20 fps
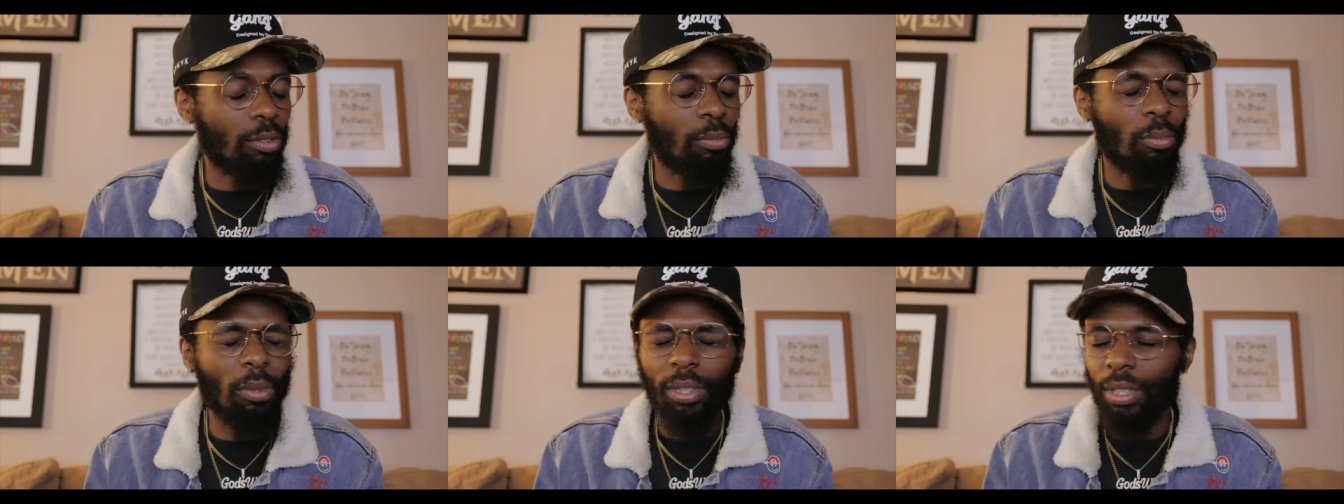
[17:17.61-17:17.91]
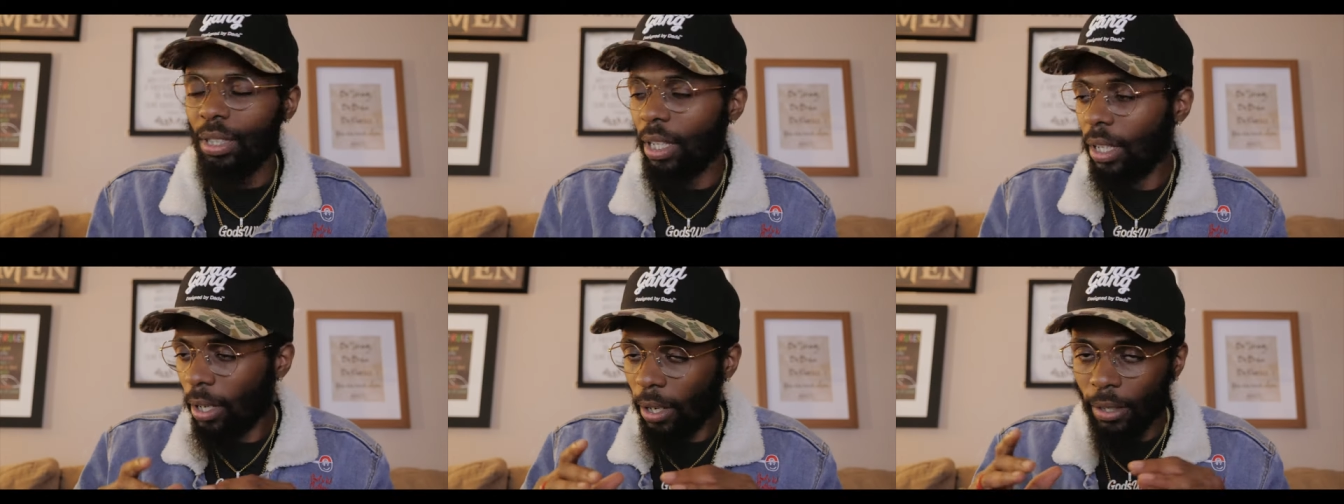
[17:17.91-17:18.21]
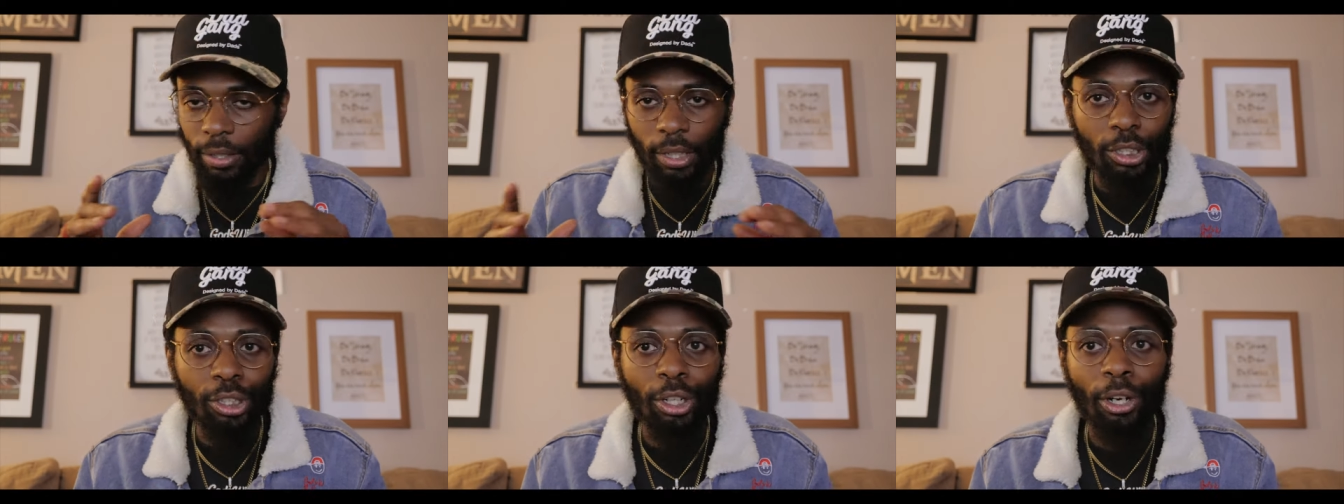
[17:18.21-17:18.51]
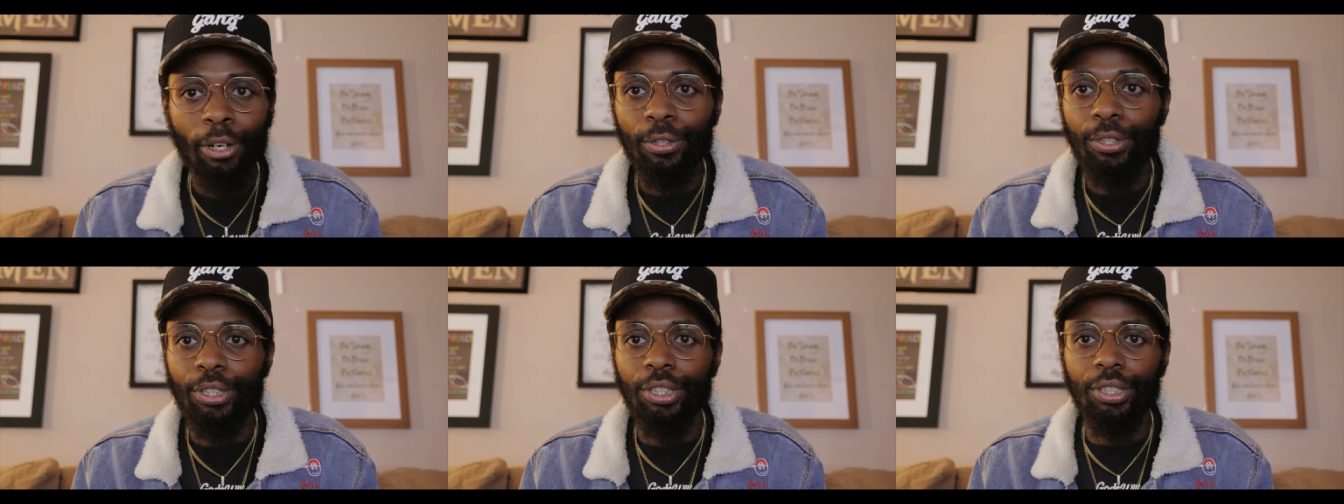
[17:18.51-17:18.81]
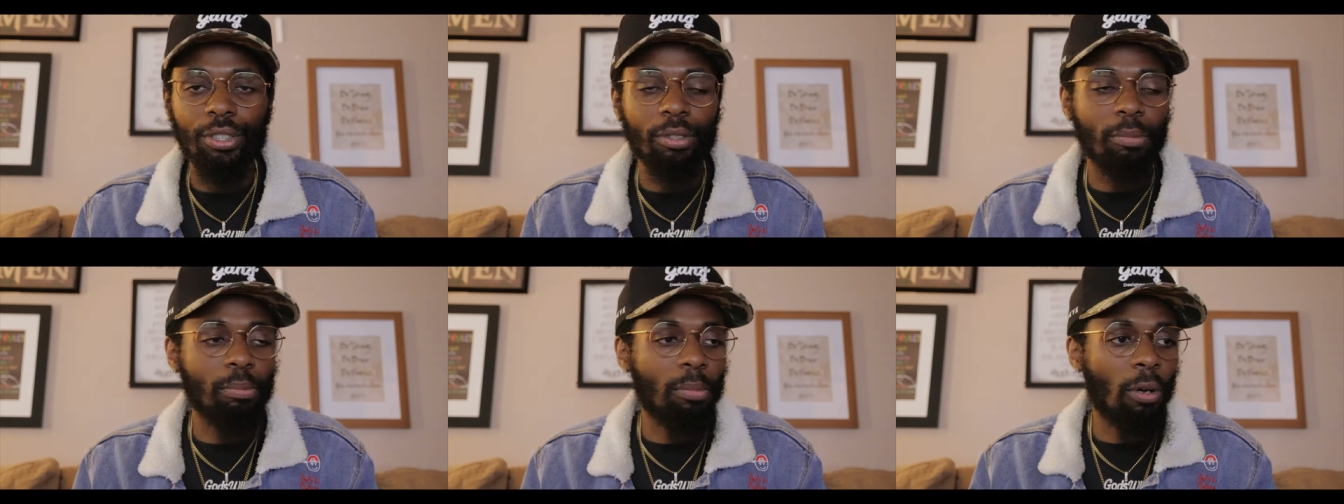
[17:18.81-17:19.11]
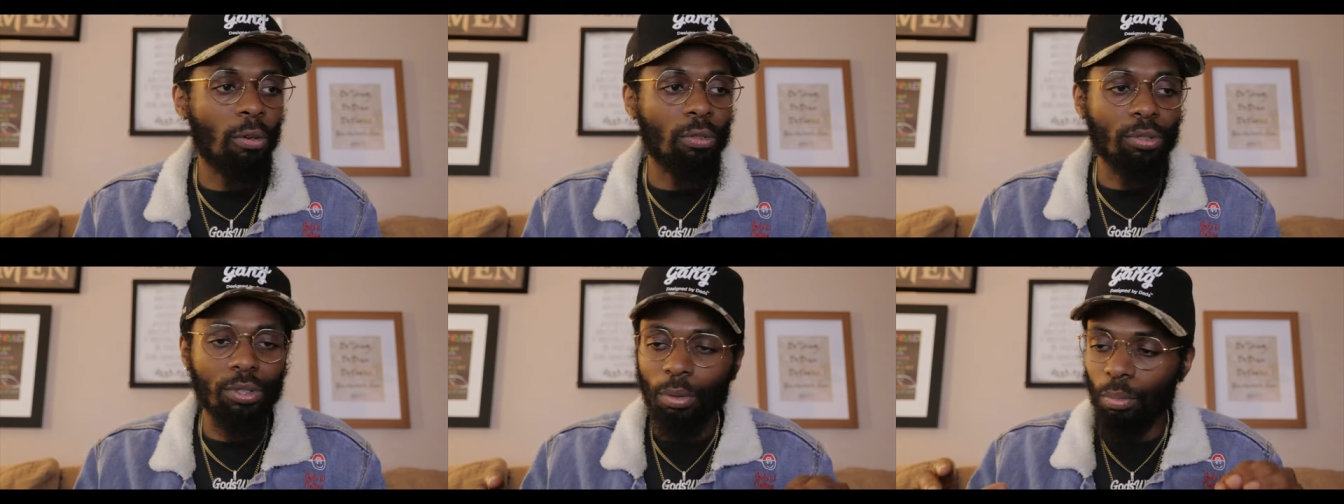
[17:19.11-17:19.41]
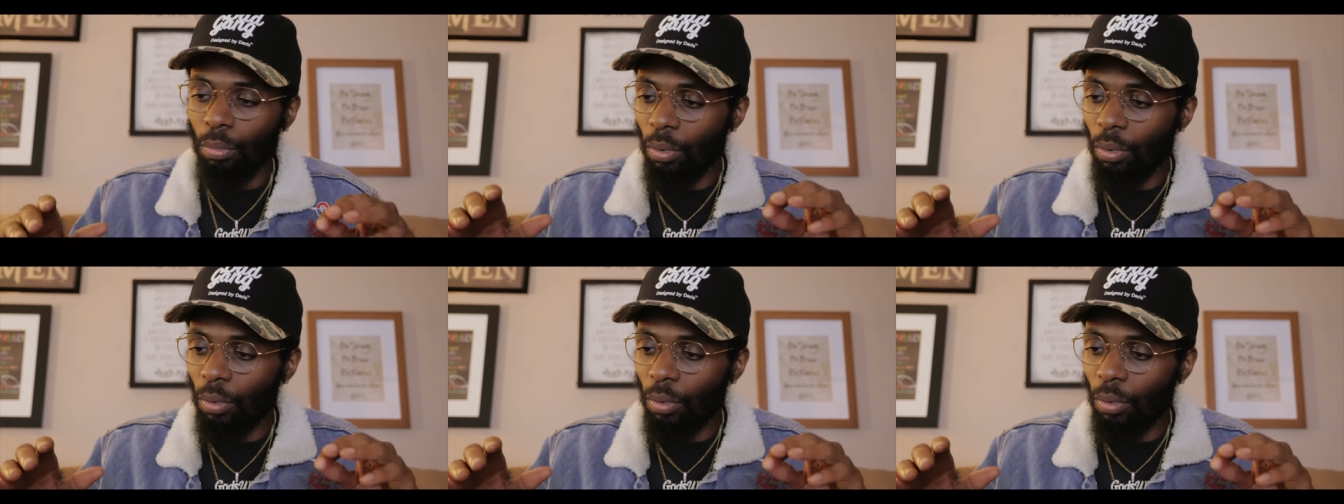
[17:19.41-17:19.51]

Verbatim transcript: the ones that are in the churches the most, the